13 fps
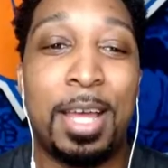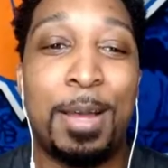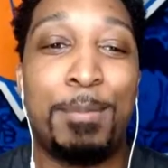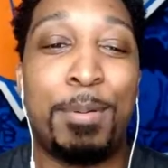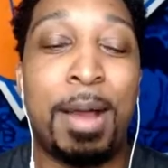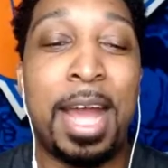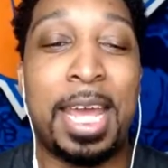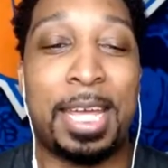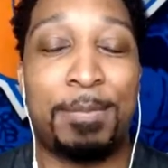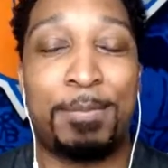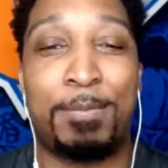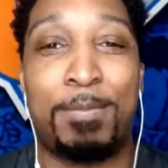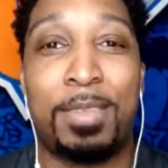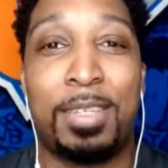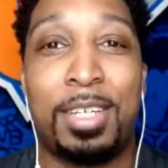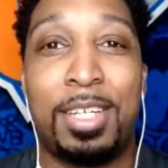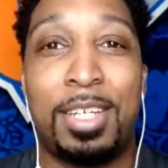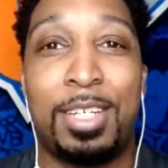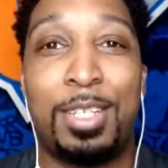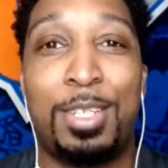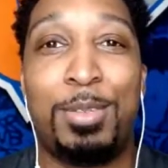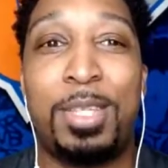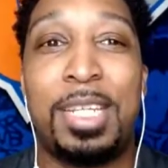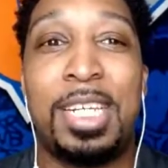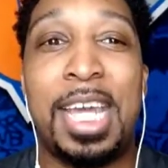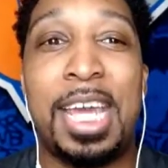Brian, do
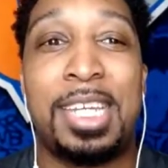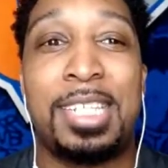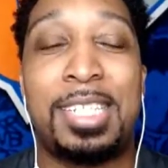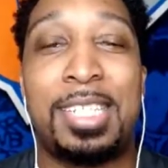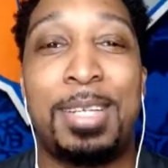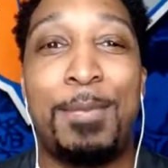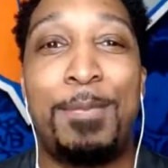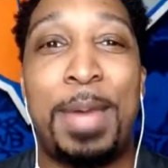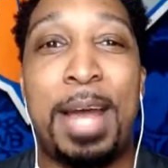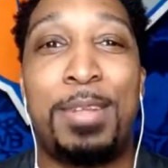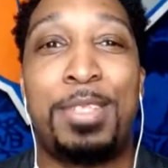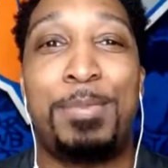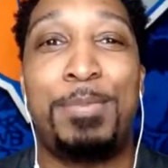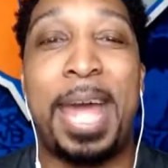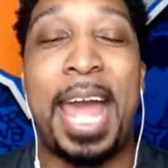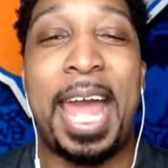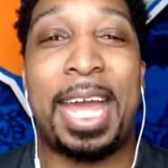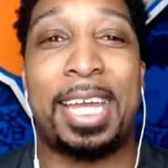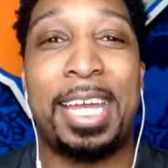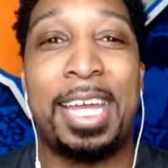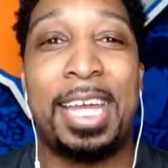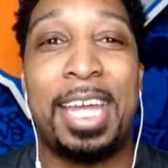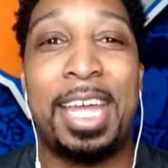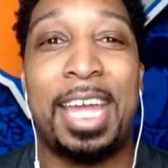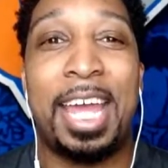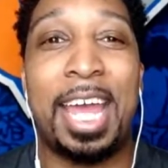the Knicks bounce back
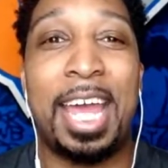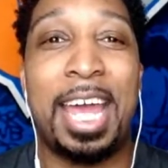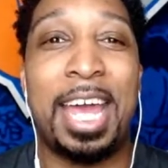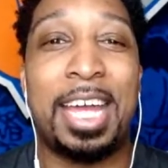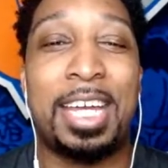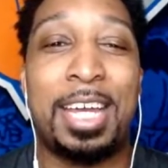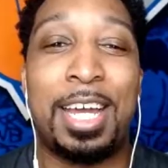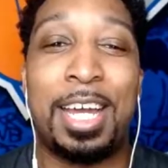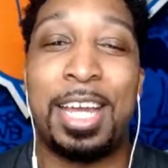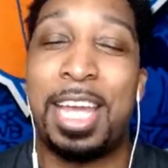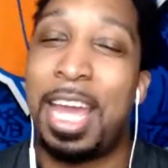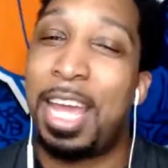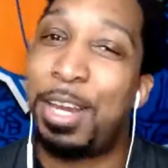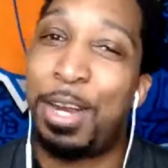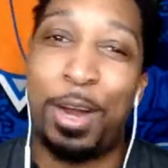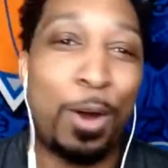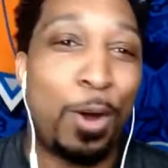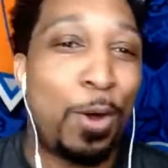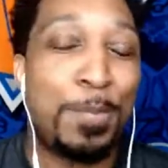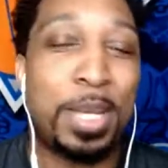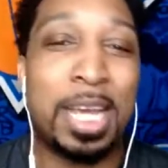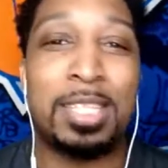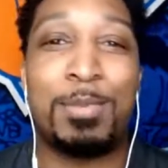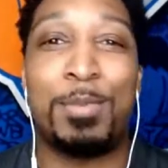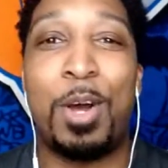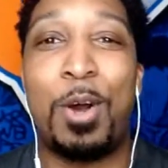and get home? They
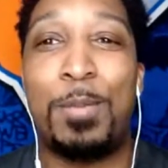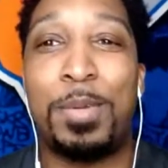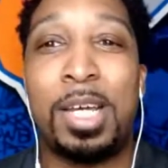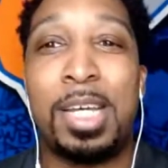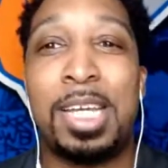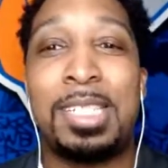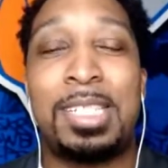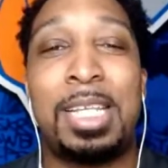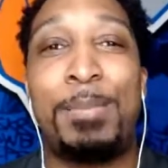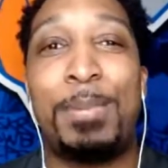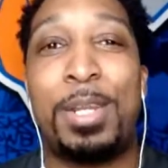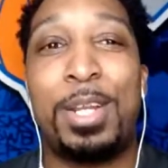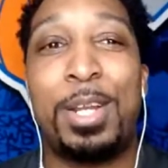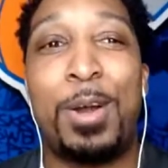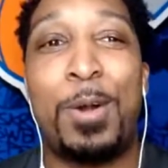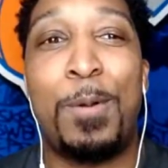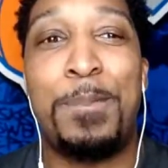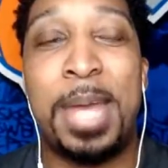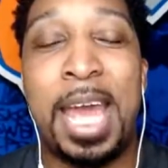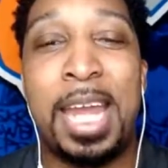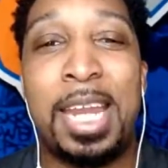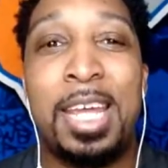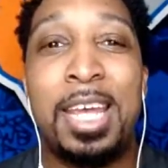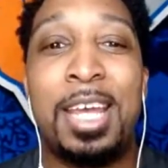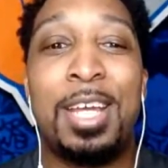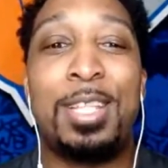get some home cooking, sleeping in their own bed.
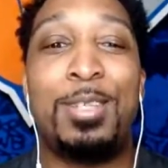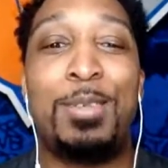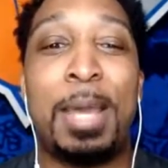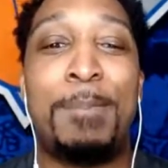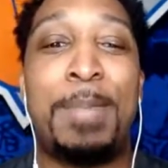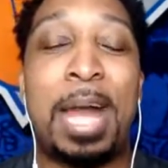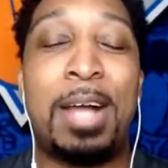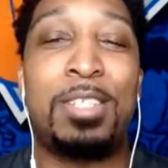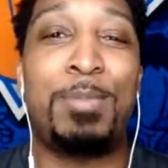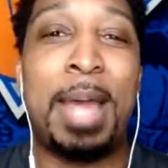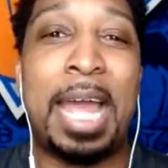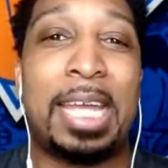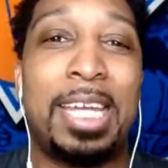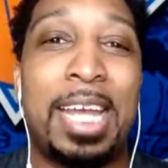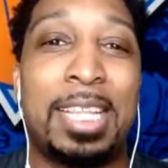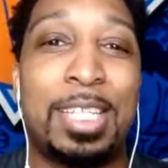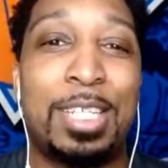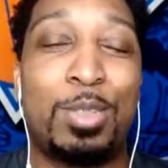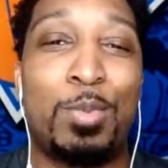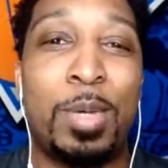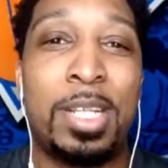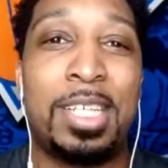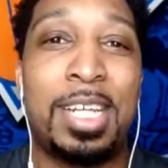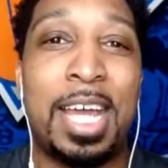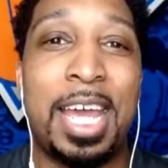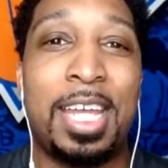Do they bounce back and get this win
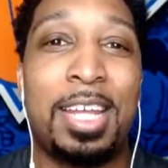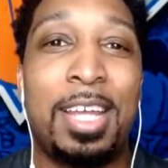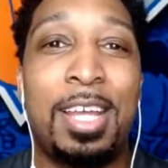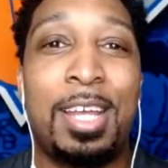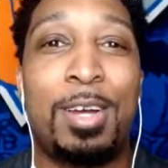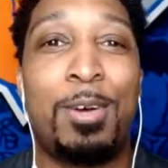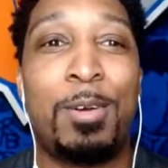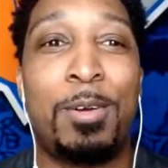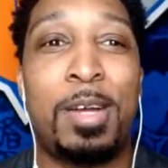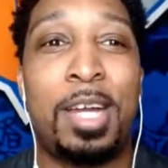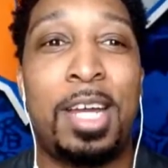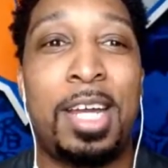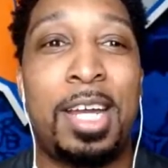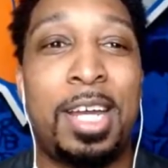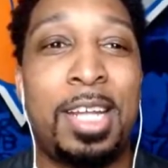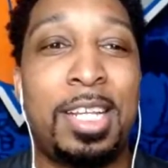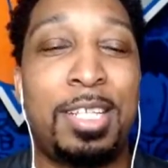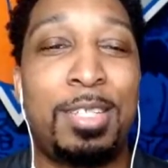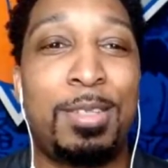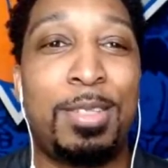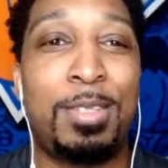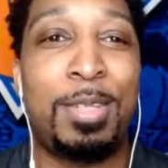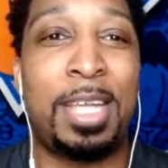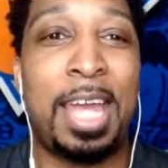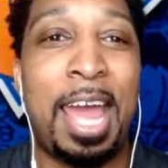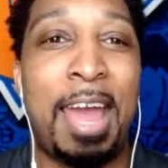tonight? Or do
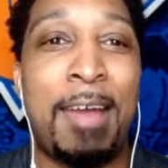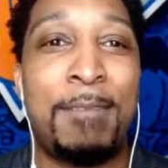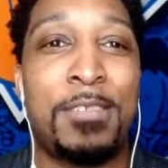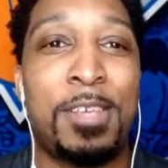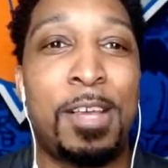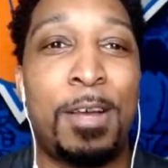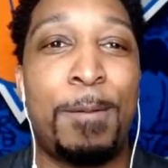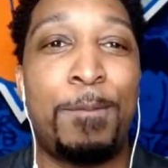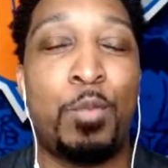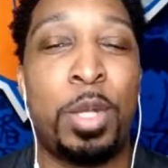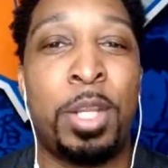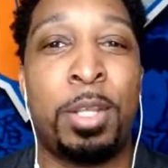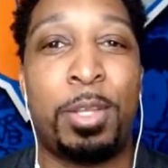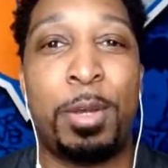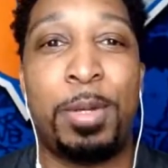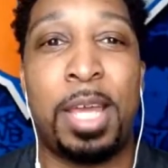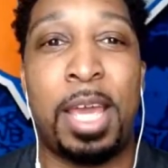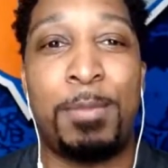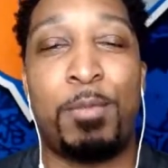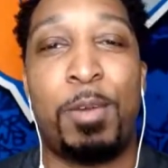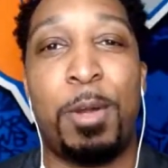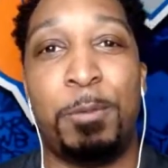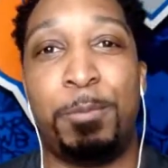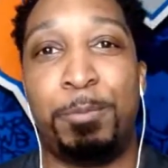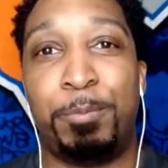the Cavs win their 3rd game in a row?